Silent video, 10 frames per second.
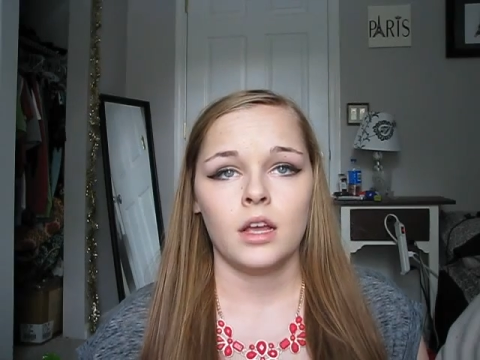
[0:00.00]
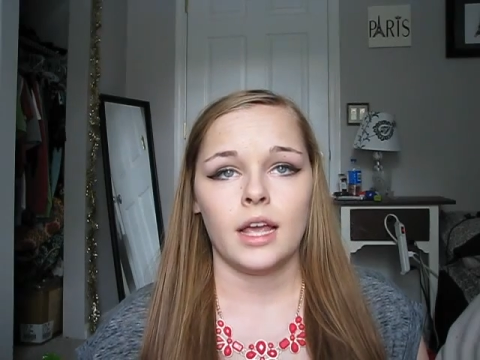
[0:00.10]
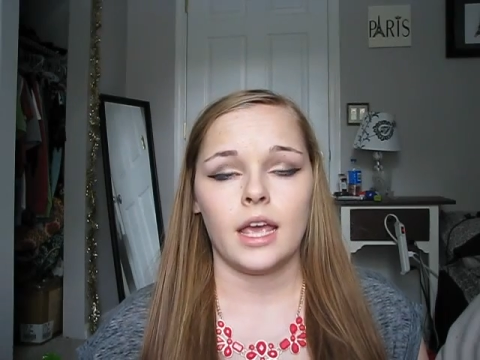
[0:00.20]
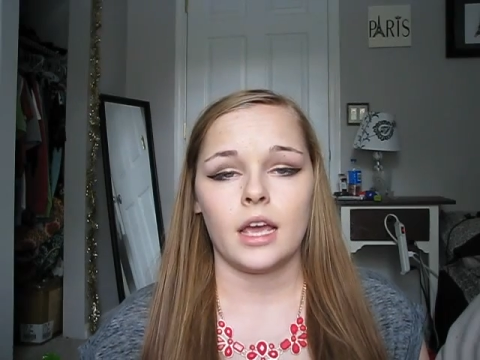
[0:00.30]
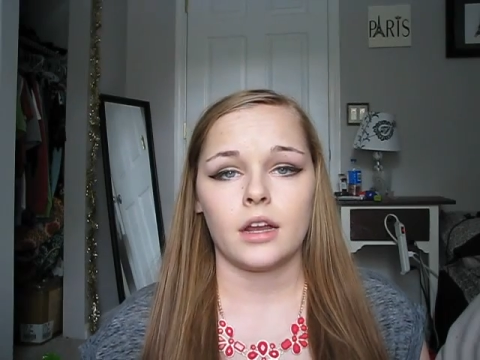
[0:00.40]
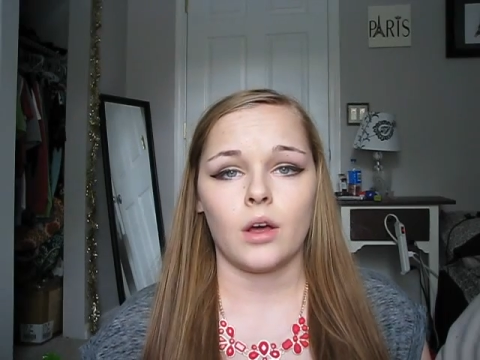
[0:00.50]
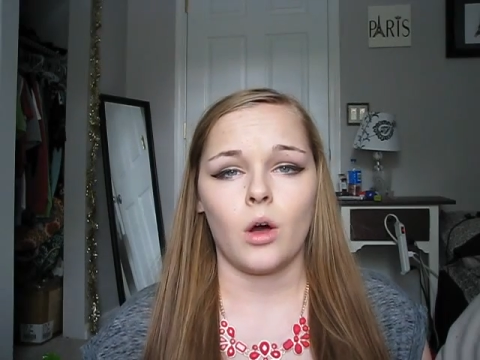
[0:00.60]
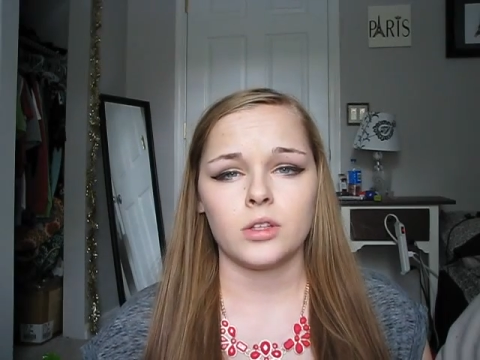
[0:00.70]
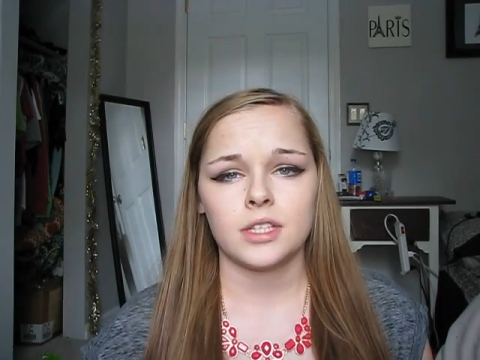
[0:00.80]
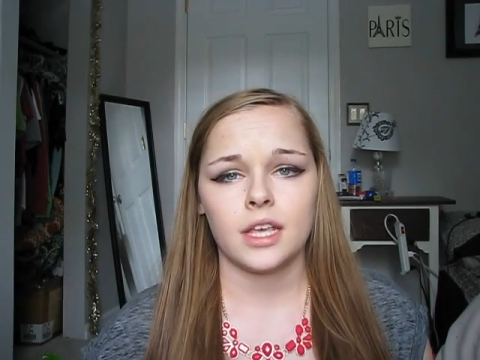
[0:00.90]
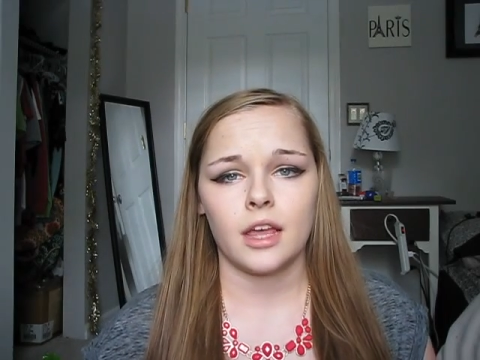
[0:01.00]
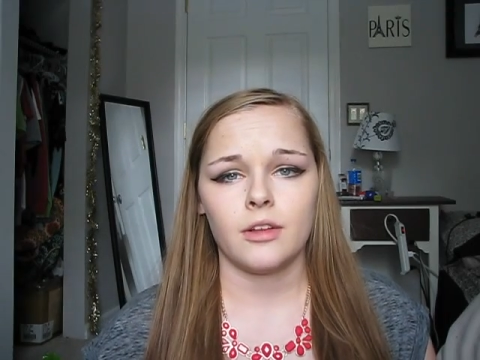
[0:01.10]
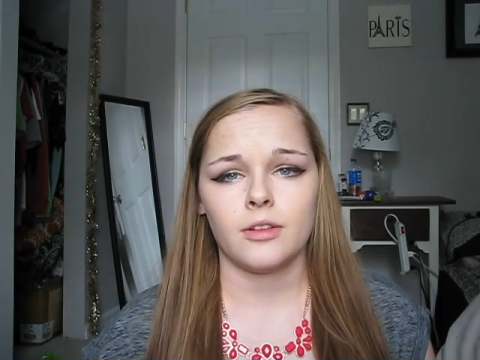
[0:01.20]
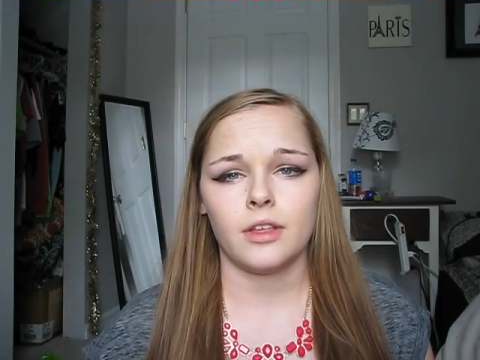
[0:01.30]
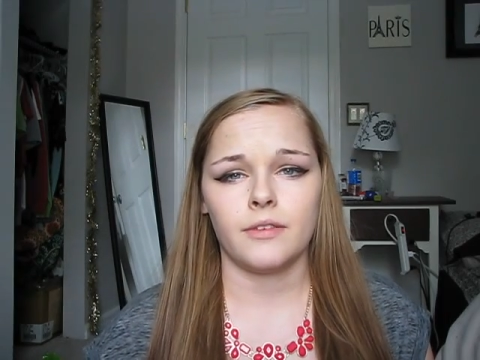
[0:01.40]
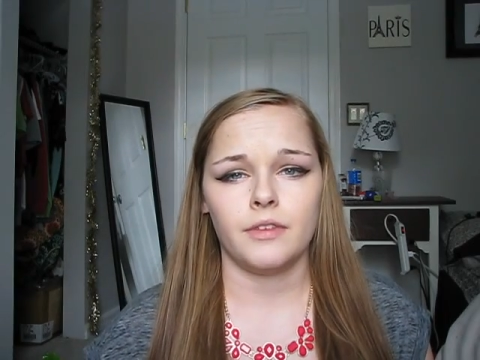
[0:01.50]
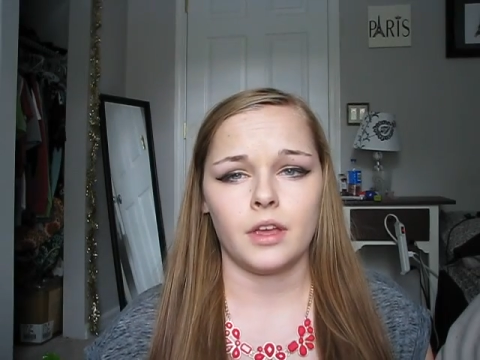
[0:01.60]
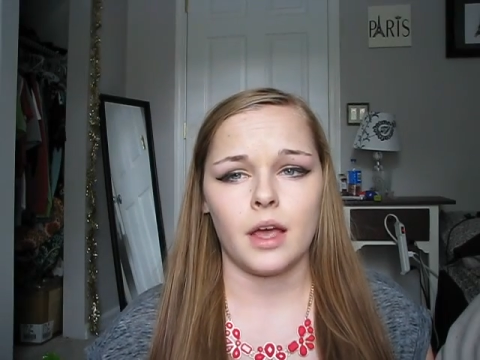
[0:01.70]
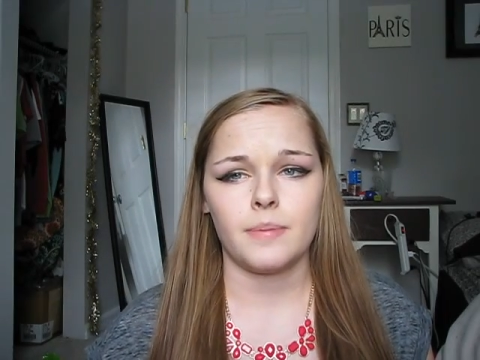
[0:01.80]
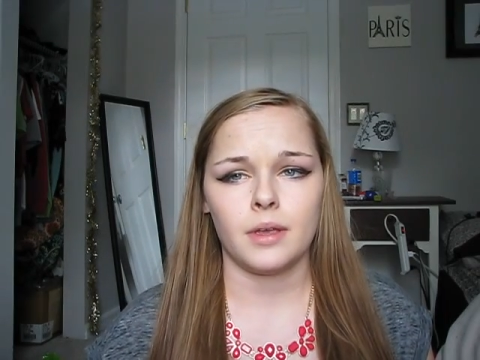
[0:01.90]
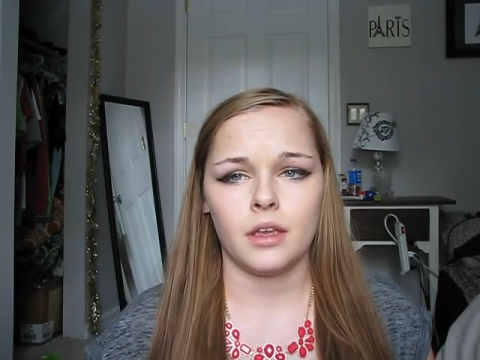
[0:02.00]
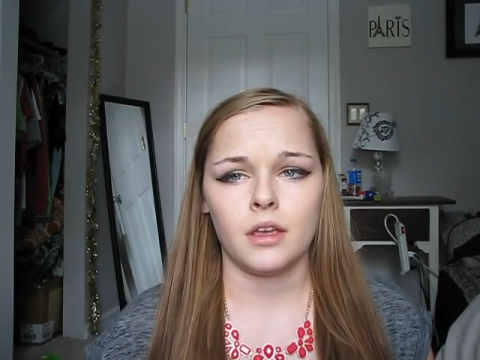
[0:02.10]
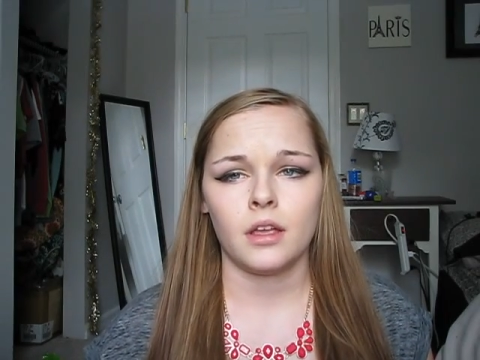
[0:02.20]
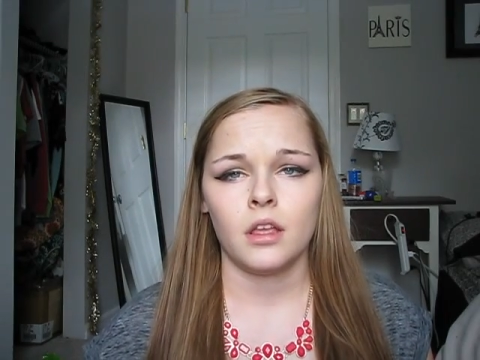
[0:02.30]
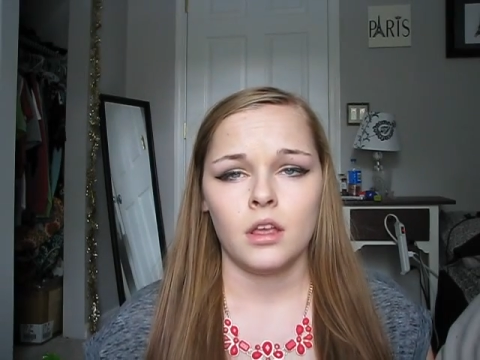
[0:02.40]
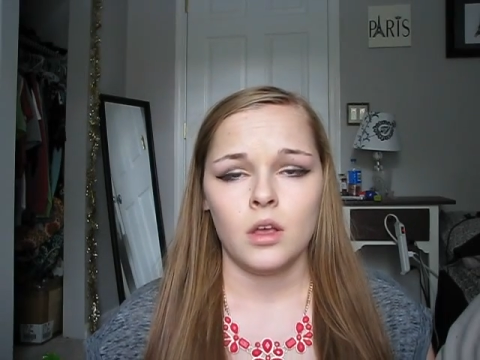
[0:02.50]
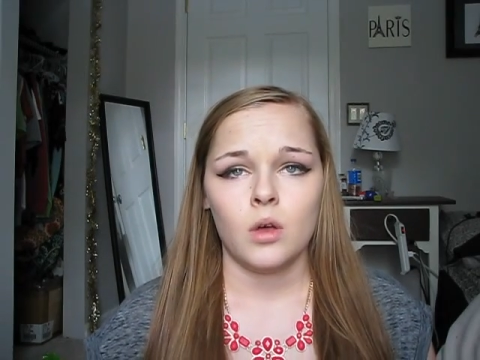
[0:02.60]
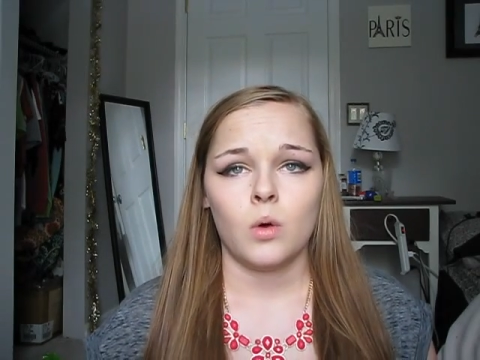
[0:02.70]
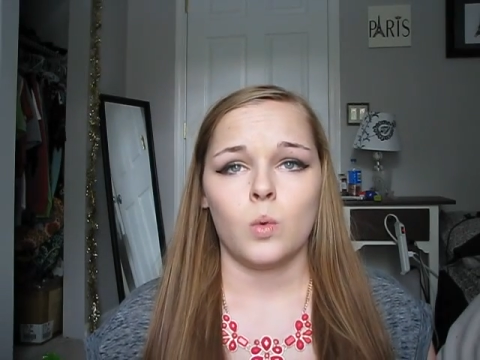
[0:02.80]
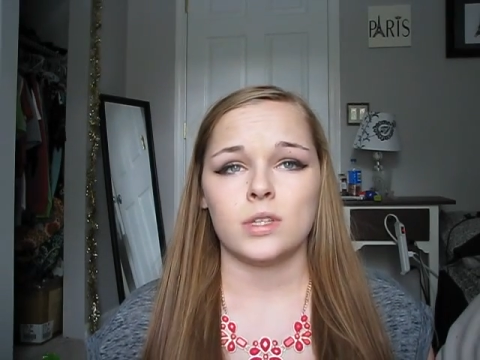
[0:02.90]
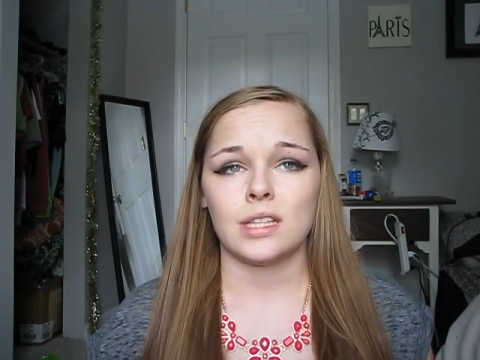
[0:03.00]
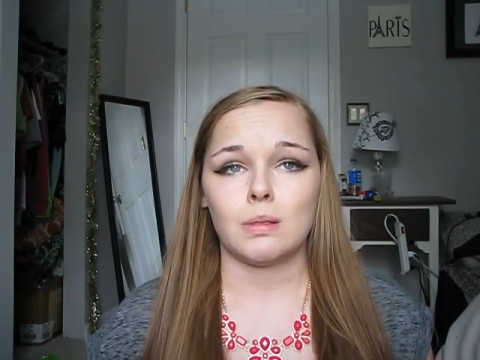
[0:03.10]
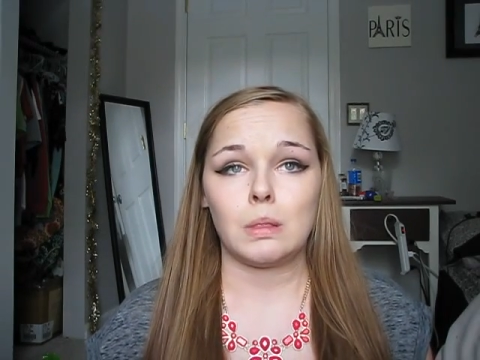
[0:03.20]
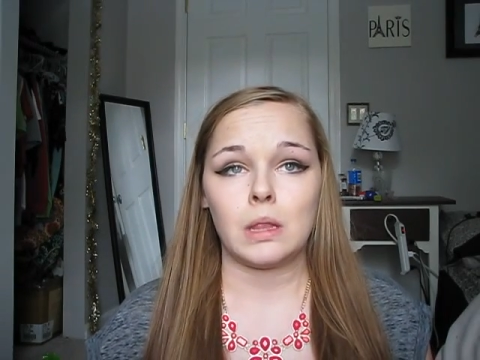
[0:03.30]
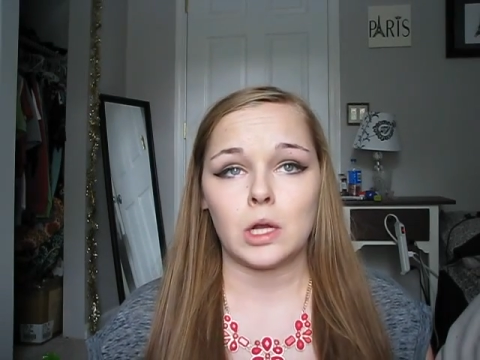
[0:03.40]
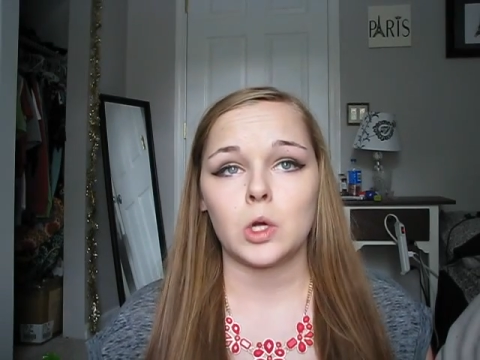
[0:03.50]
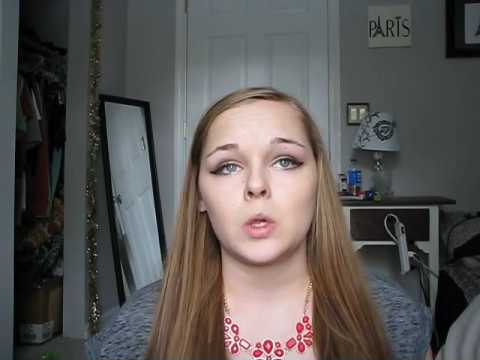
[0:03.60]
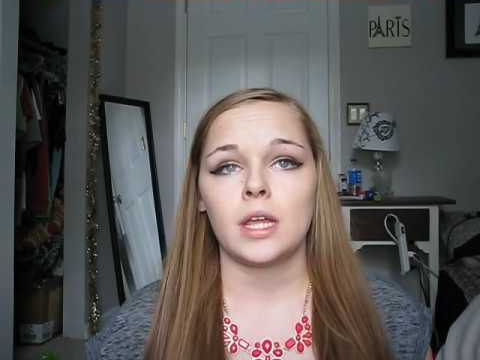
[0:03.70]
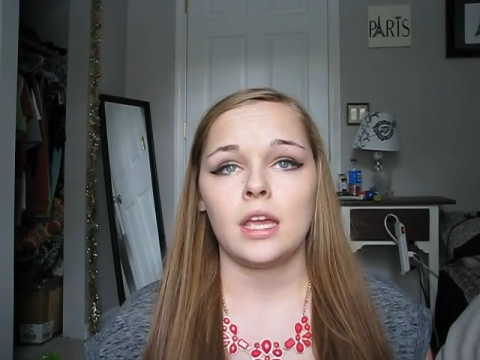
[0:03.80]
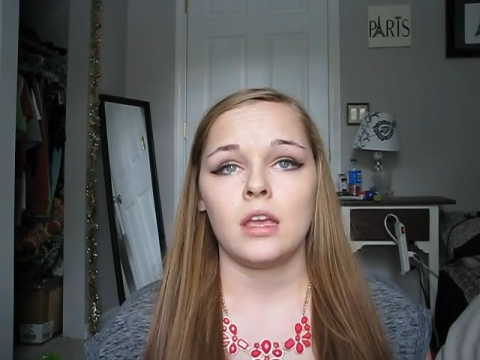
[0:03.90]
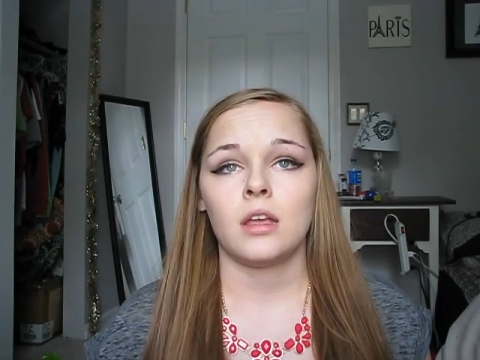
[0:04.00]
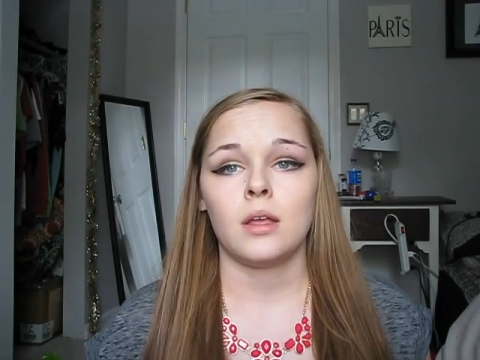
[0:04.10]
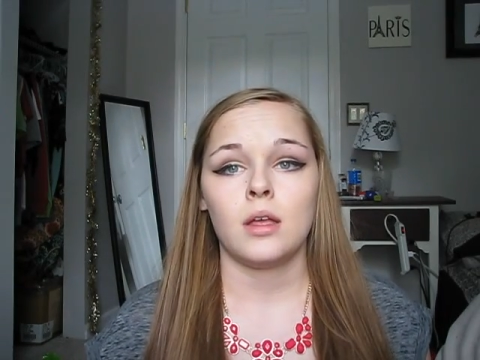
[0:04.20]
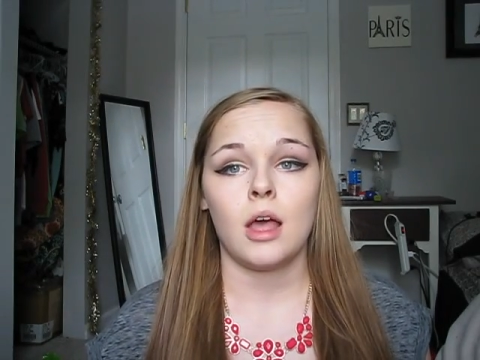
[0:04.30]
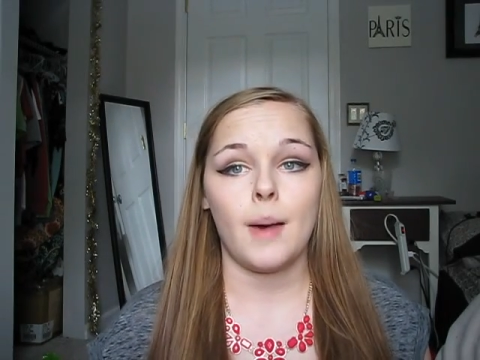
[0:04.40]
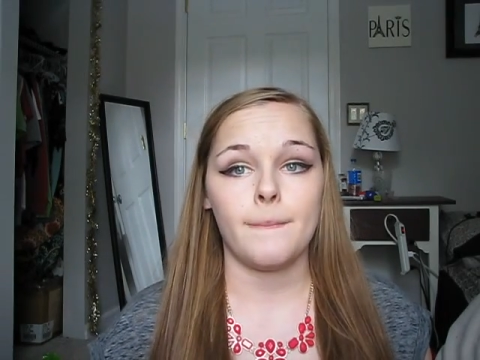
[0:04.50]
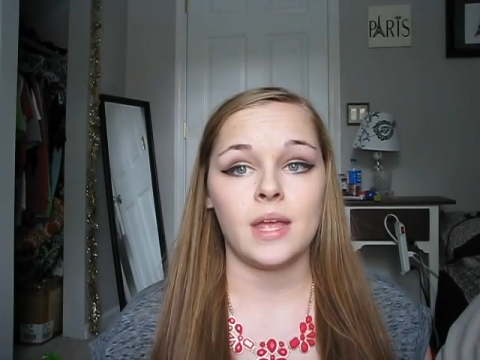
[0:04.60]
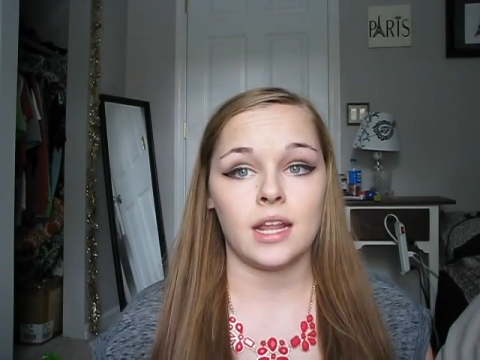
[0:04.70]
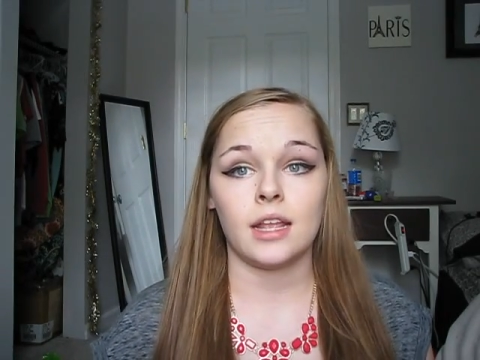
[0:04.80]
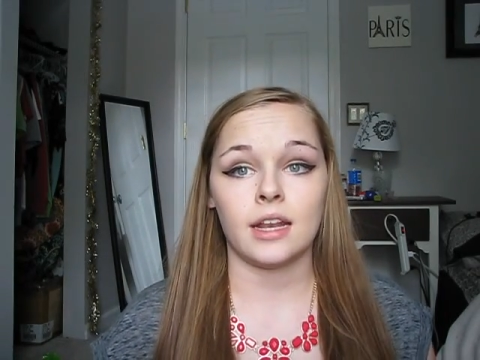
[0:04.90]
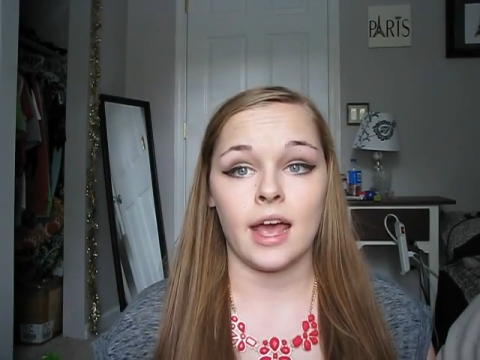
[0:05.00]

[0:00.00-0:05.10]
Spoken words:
And altogether, the VIP was literally a minute and a